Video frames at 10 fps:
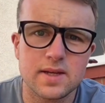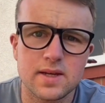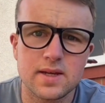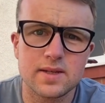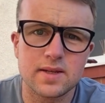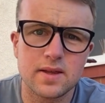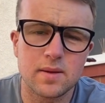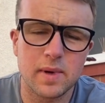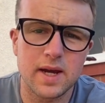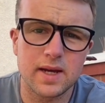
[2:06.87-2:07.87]
is the
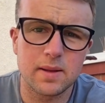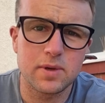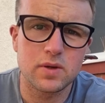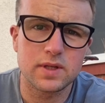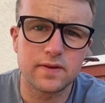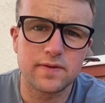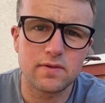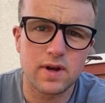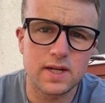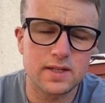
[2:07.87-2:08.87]
bike I'll be using for the
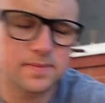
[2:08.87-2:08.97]
race.